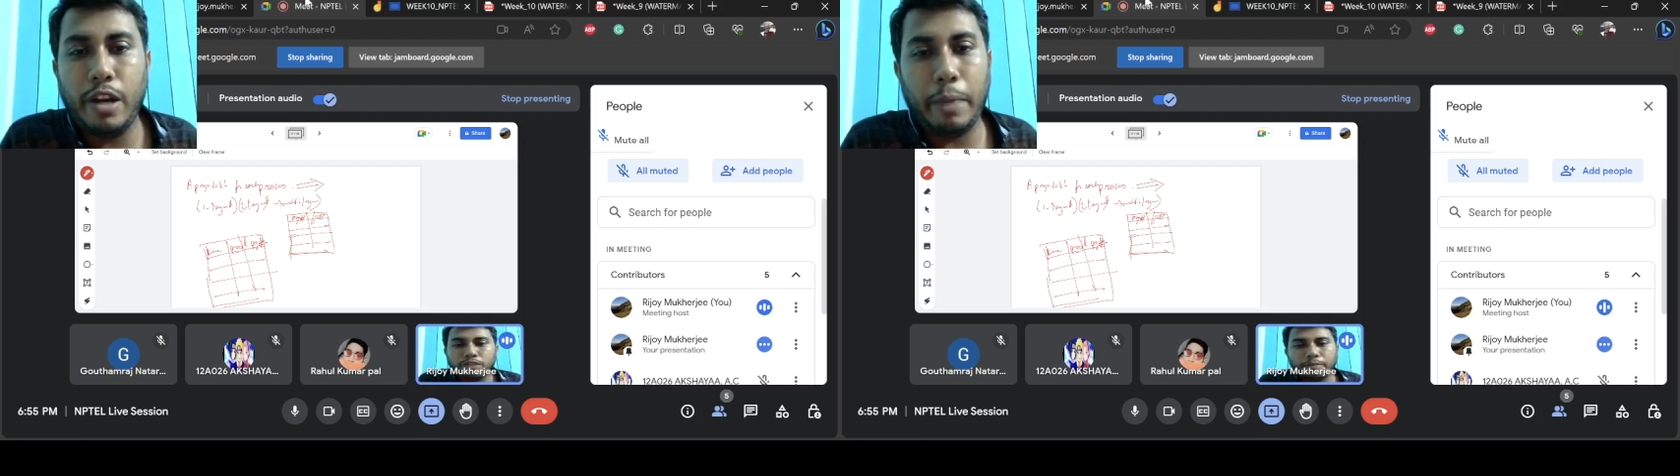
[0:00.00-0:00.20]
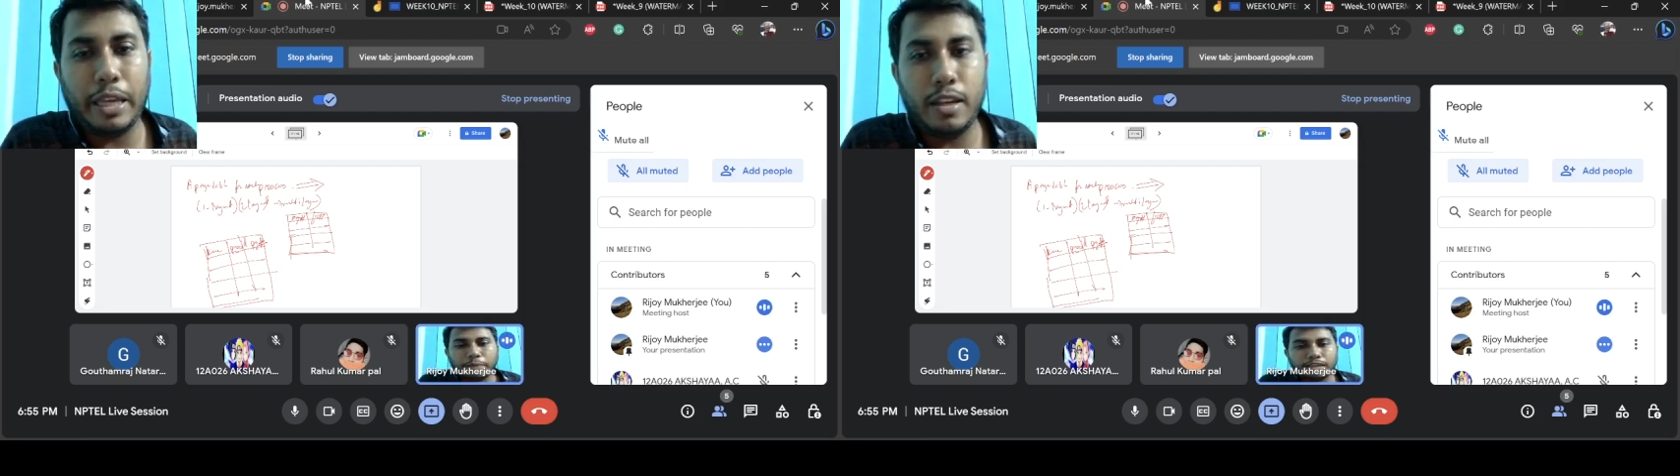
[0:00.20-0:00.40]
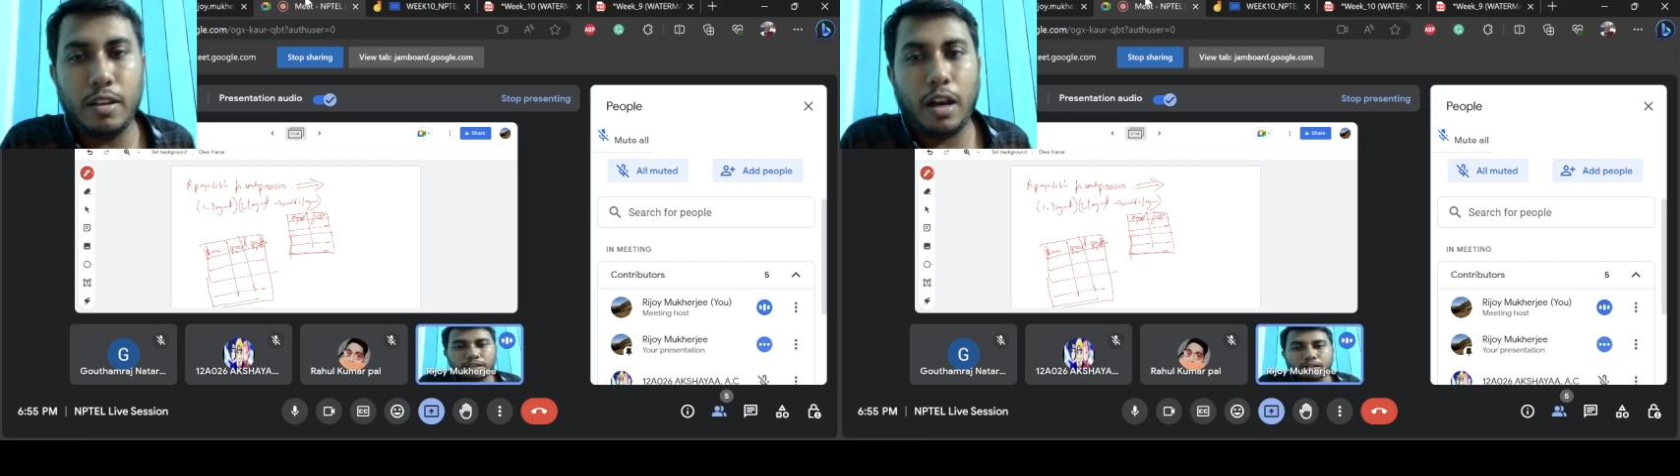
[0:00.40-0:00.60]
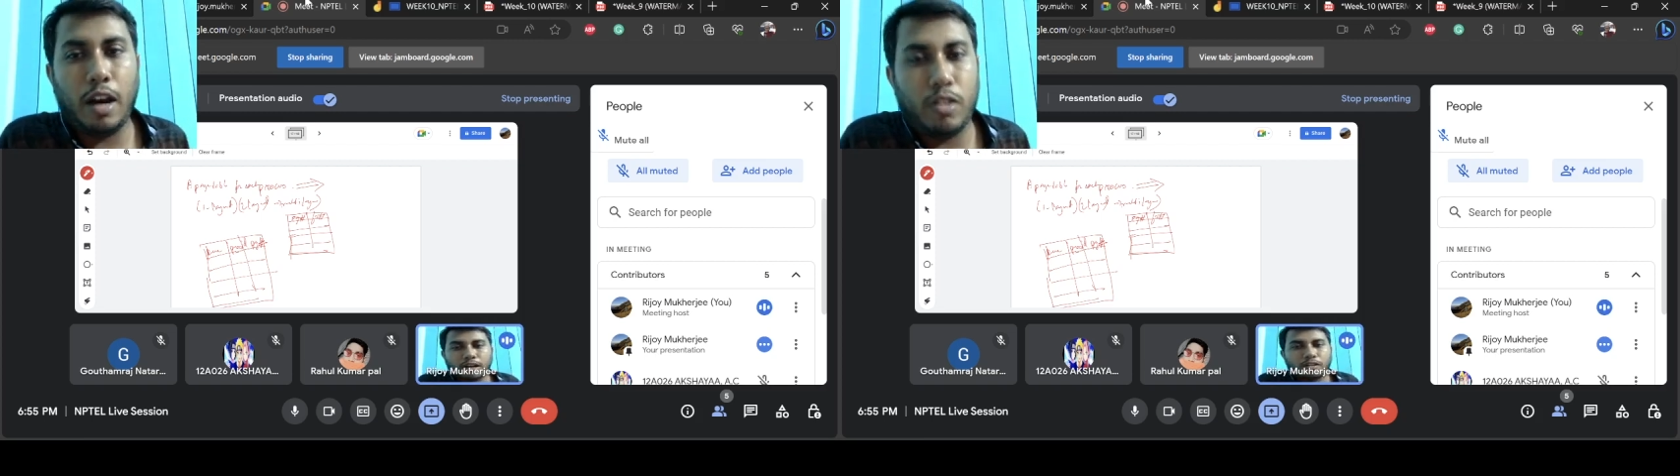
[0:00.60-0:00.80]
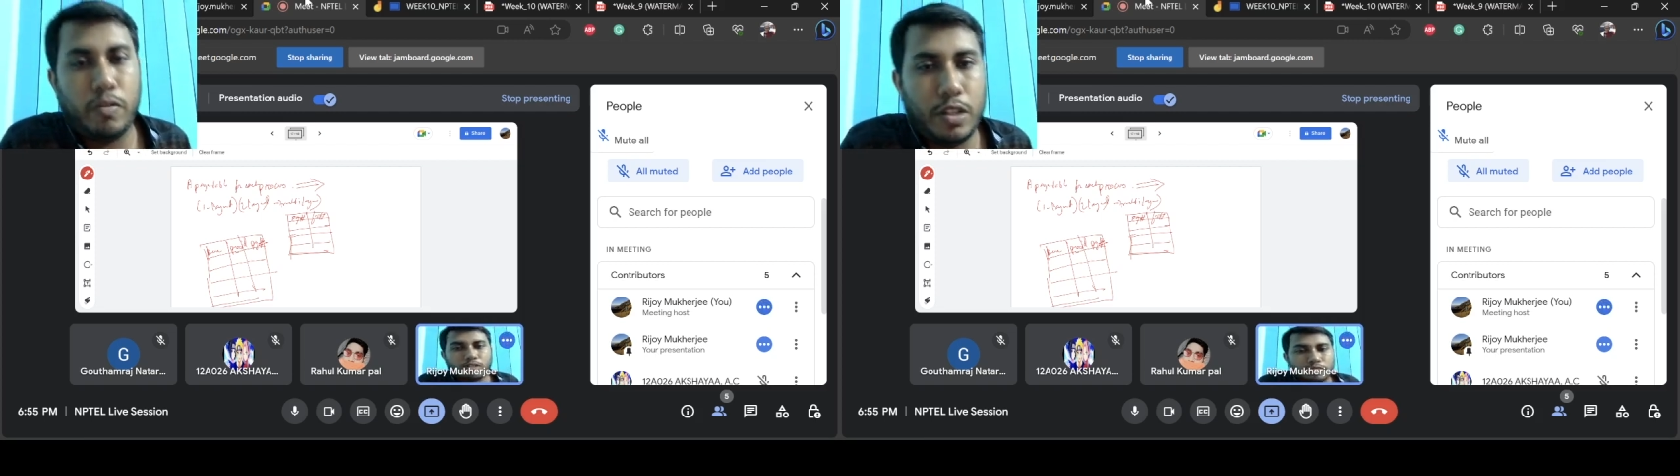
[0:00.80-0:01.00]
are making
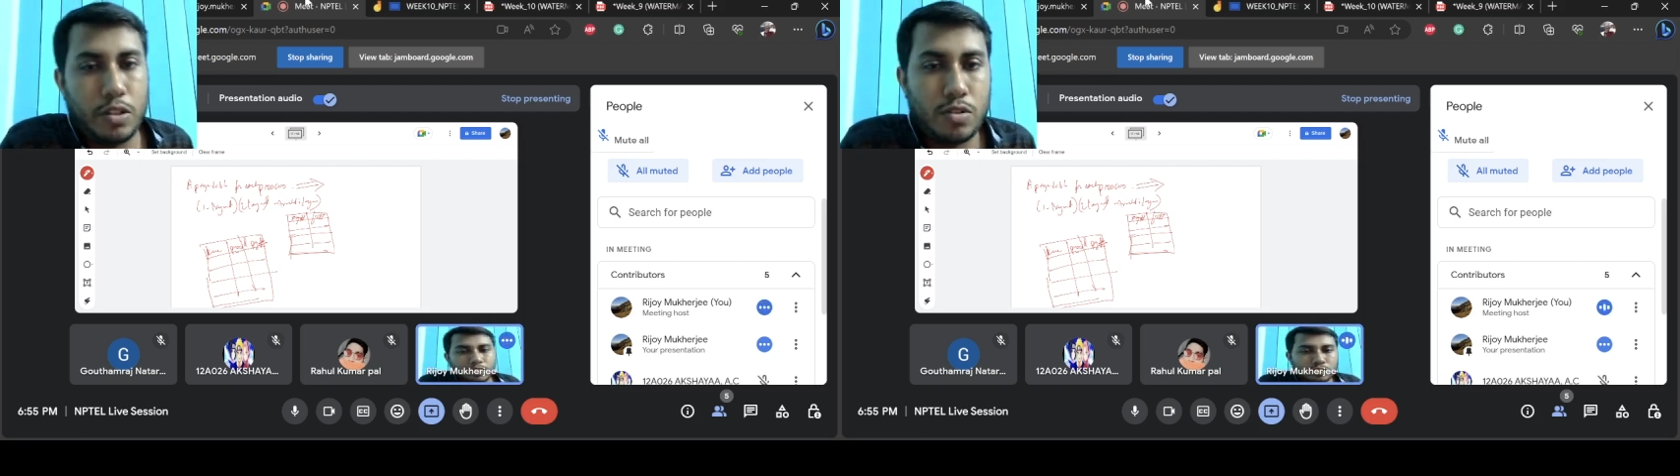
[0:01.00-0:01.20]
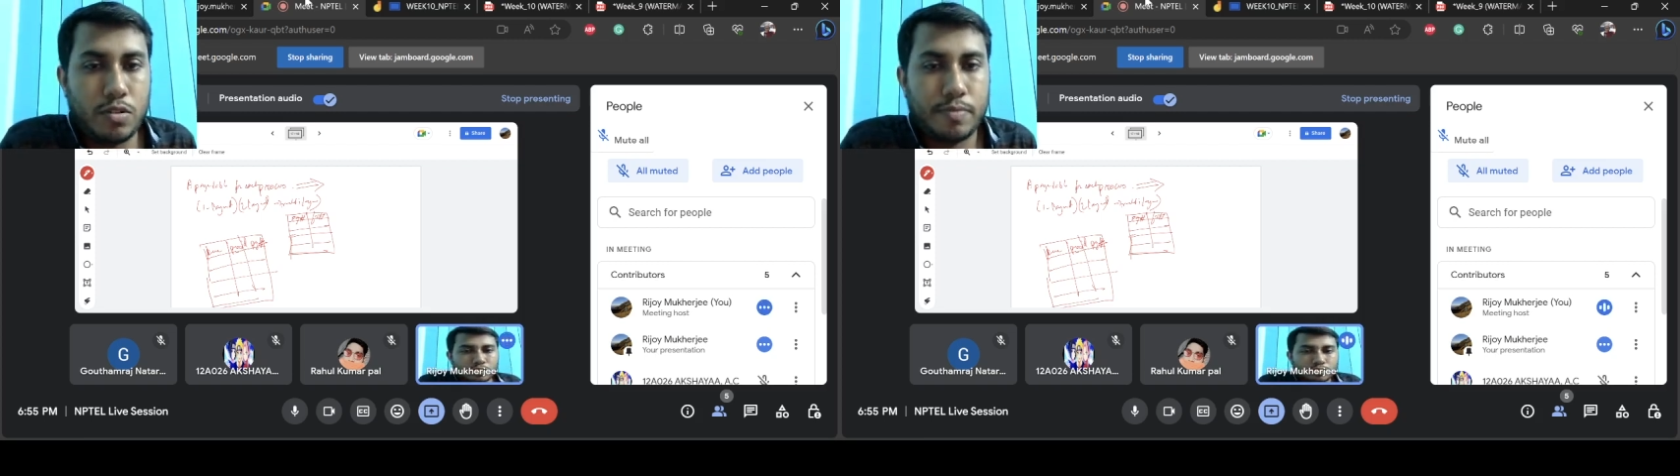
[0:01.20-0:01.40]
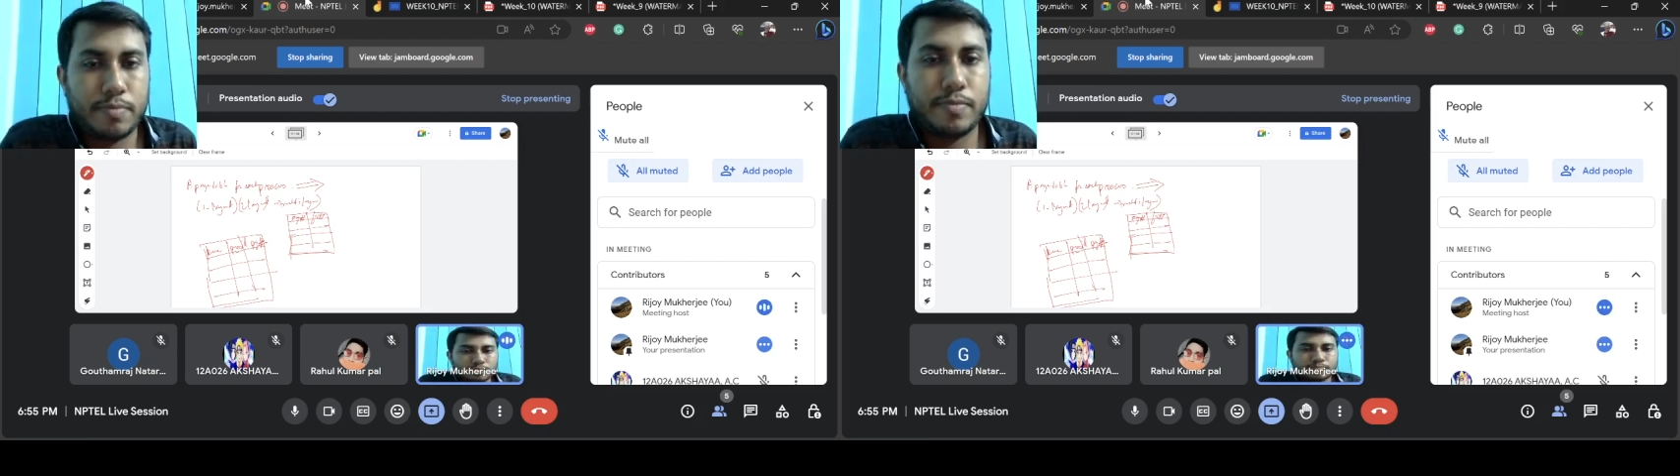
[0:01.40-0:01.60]
out of this?